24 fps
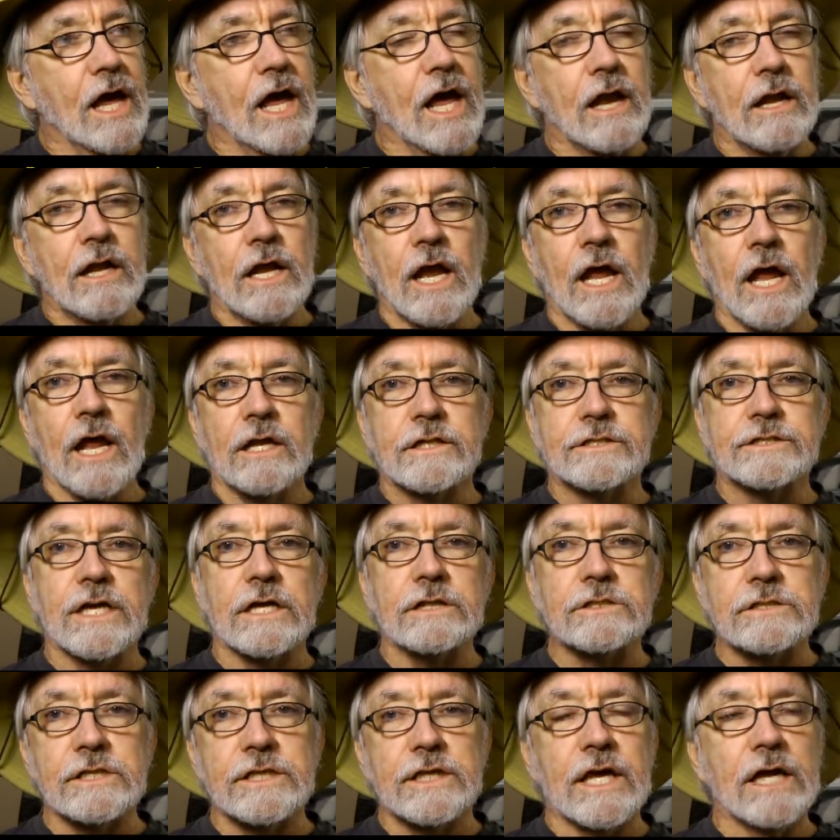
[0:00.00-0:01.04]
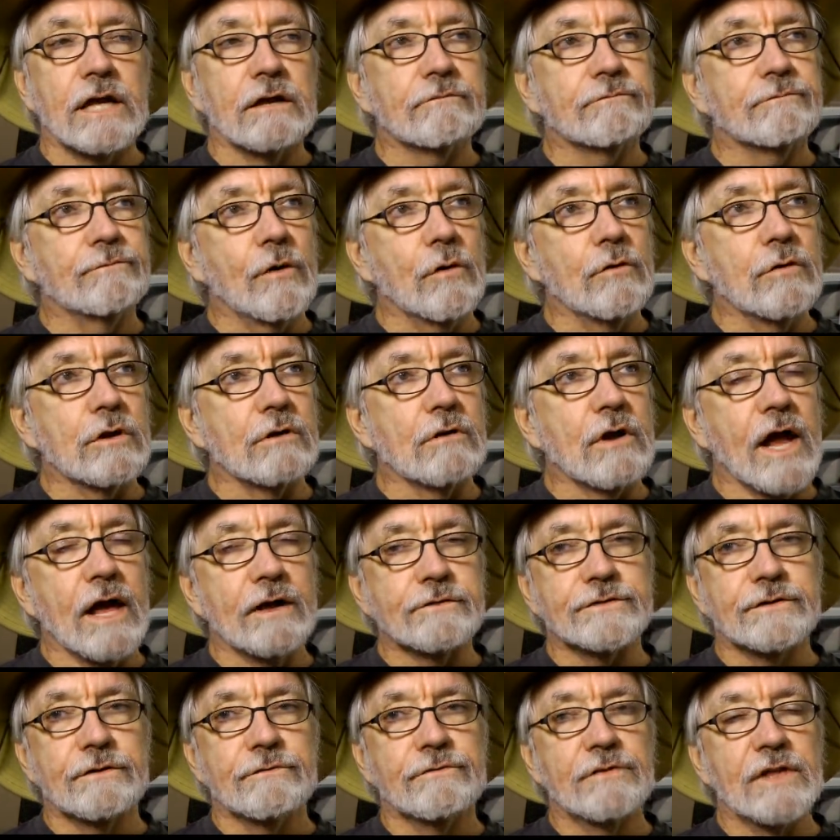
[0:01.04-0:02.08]
And, and essentially get
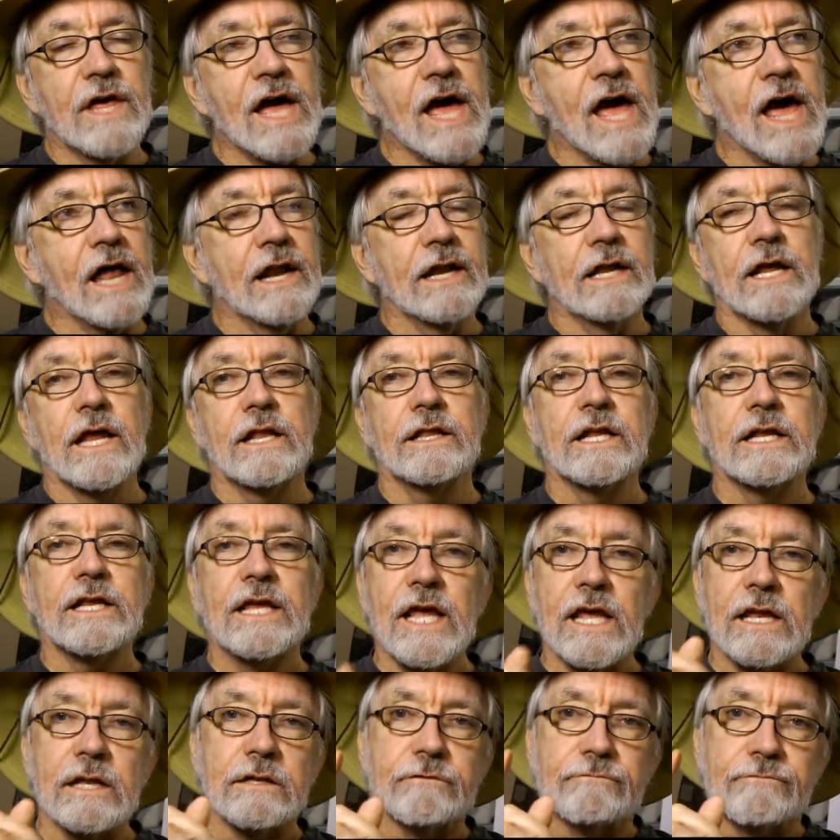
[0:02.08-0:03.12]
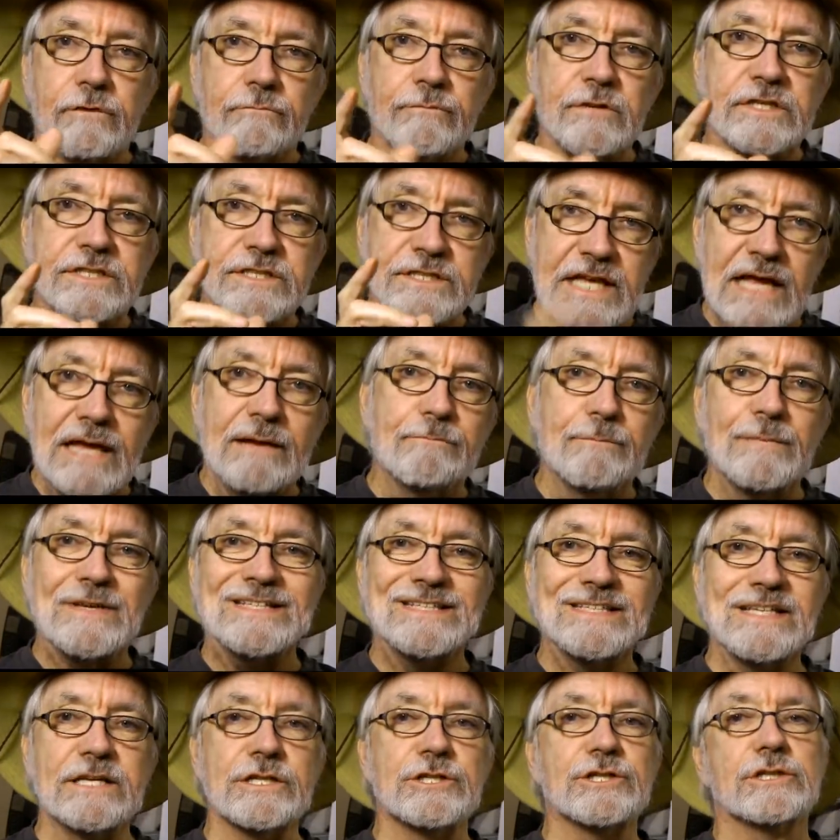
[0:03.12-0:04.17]
photographs of that, and then get from the same
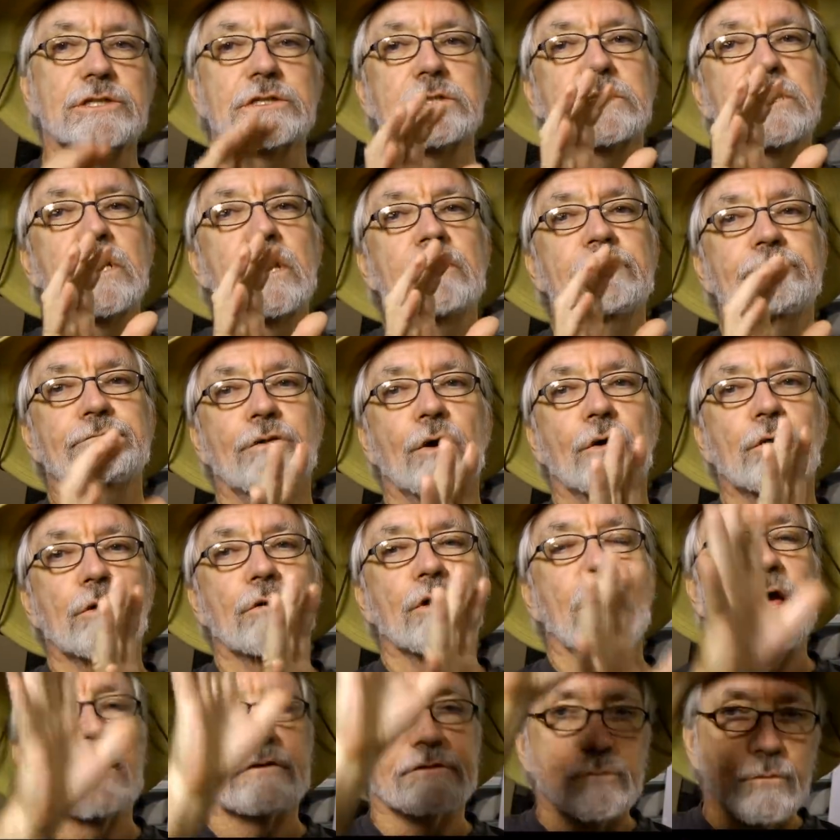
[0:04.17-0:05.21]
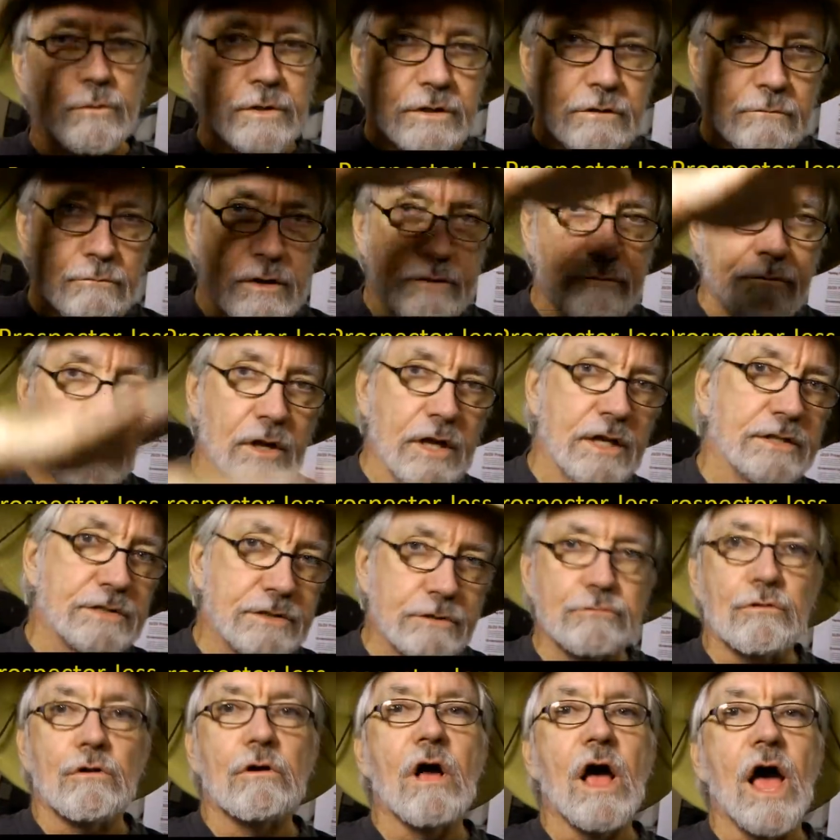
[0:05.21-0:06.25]
position photographs when the river has
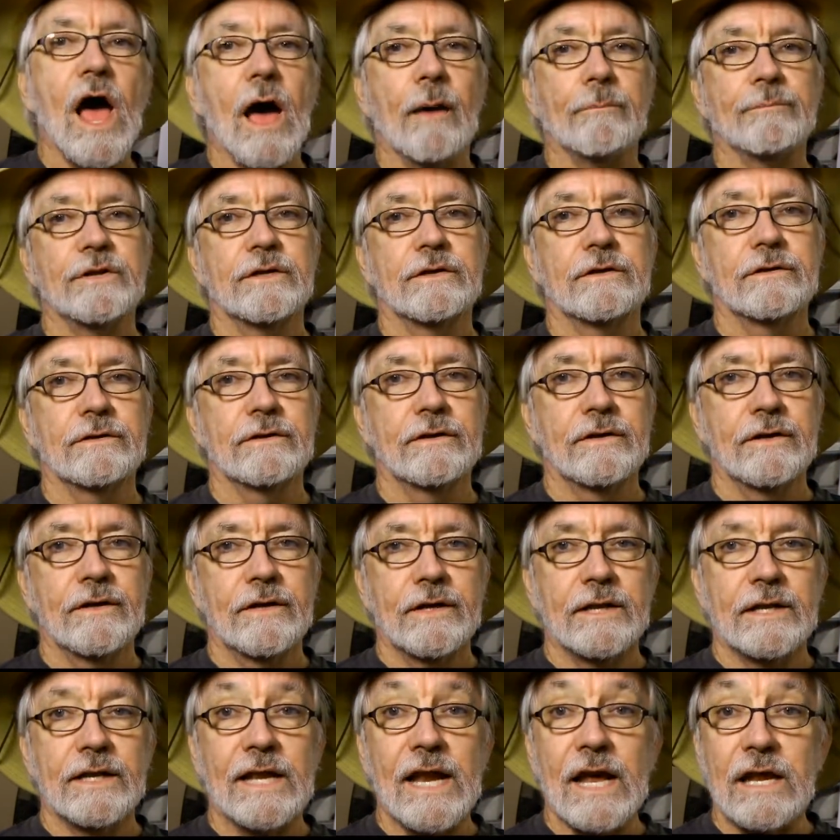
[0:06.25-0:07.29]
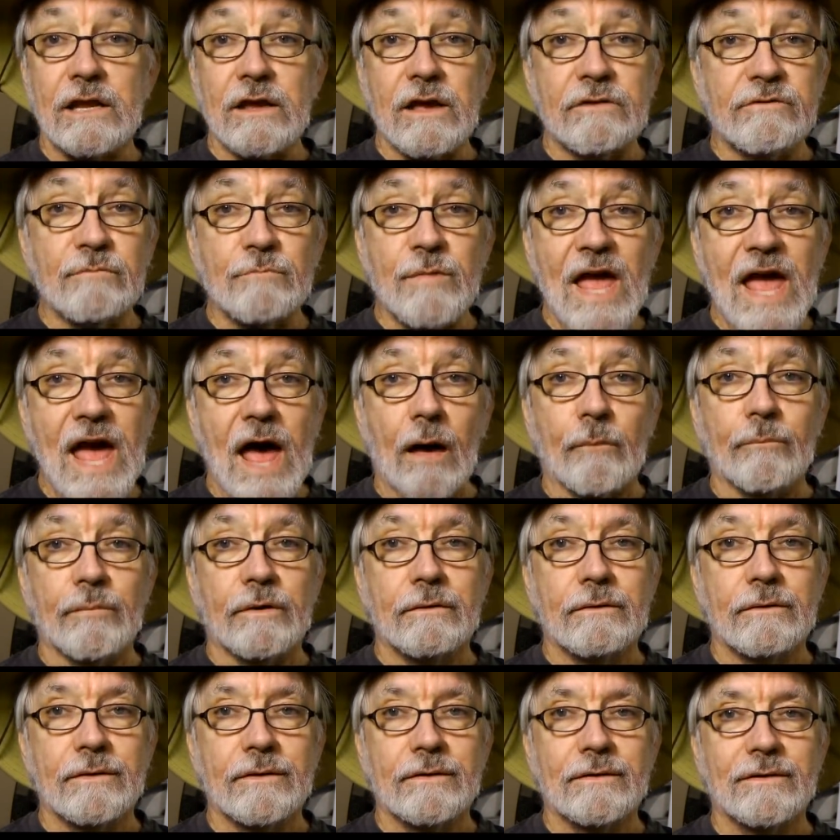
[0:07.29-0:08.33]
dropped. Now you have a map.
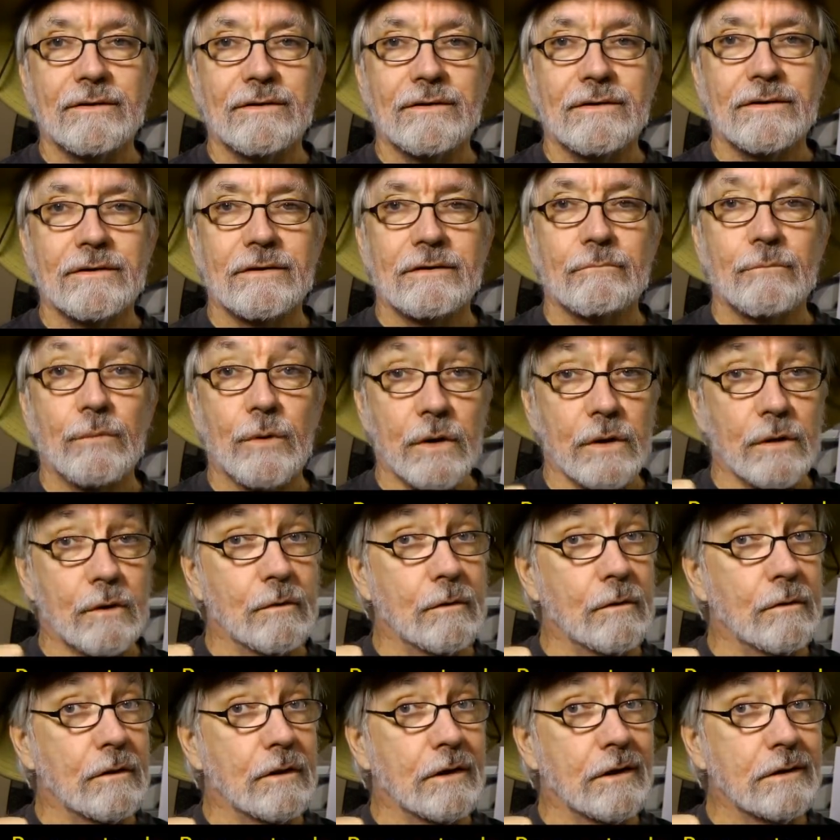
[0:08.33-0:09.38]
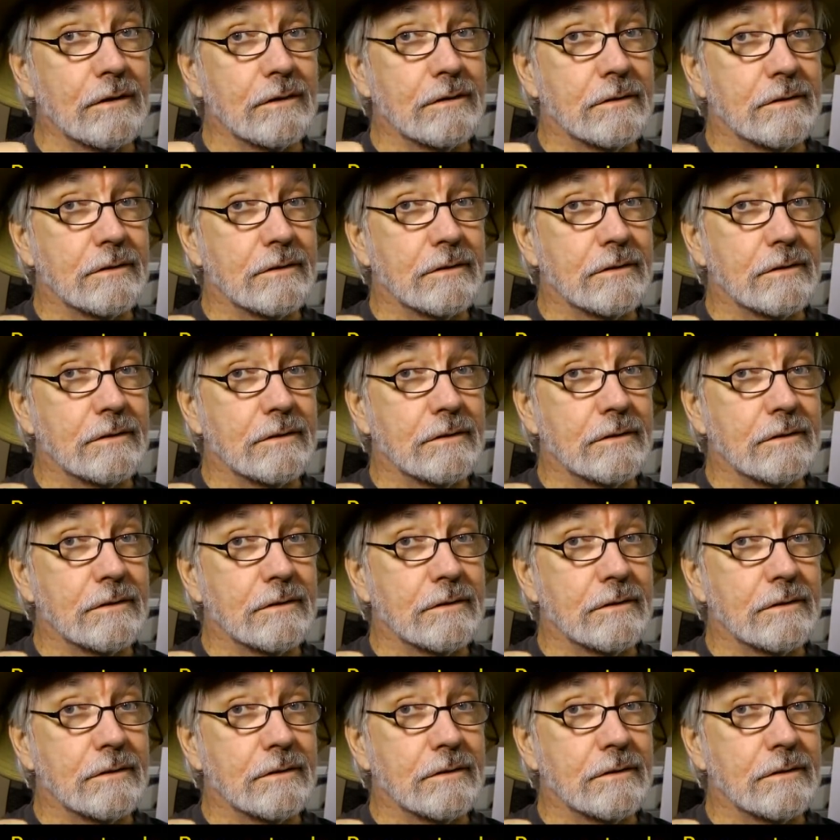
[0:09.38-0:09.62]
Pretty cool, huh?